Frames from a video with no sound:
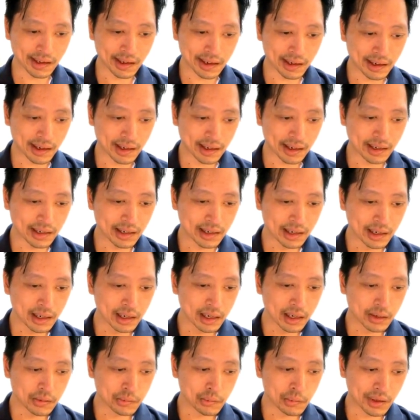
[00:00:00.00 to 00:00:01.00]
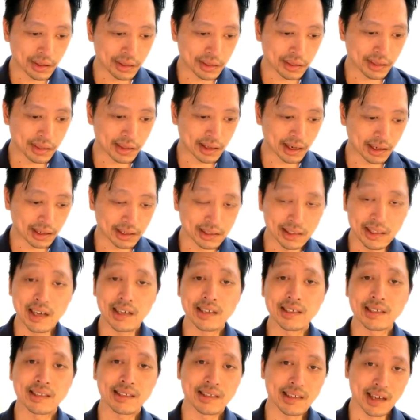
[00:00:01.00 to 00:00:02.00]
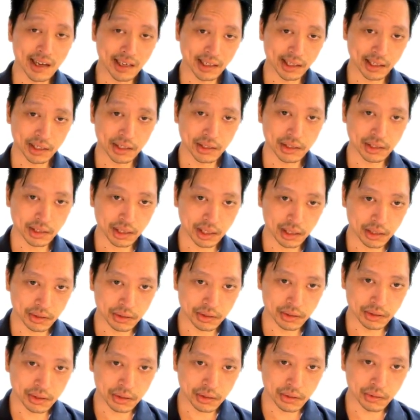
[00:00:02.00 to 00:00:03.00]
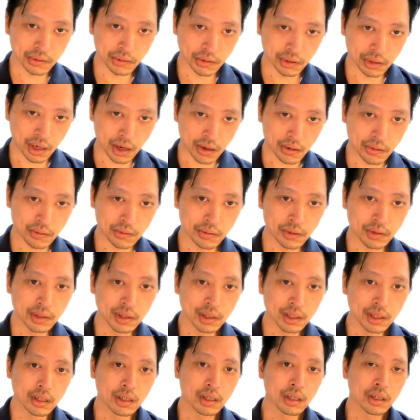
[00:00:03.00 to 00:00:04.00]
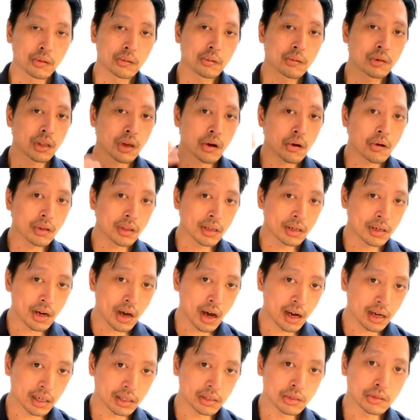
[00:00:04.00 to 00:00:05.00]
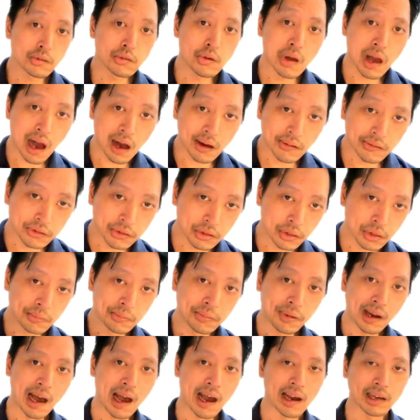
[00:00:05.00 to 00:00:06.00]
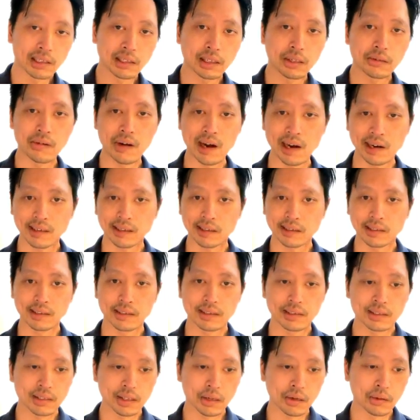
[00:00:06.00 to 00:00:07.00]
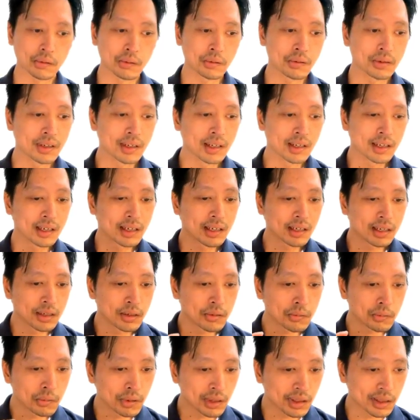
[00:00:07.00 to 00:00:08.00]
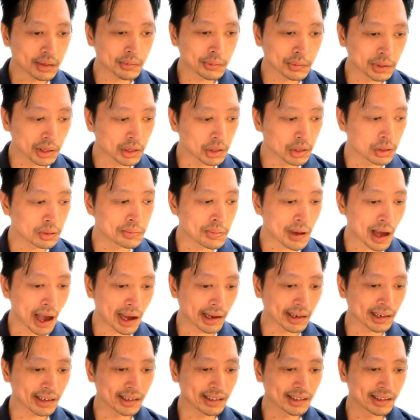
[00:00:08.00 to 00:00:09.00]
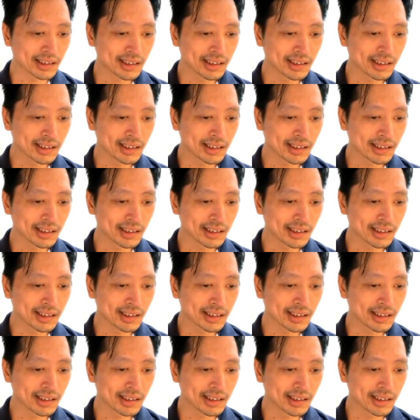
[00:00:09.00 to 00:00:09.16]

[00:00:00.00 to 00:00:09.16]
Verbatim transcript: uh, with uh, test taking skills too, you know. With all the knowledge, you have to apply it correctly. So with the Q bank,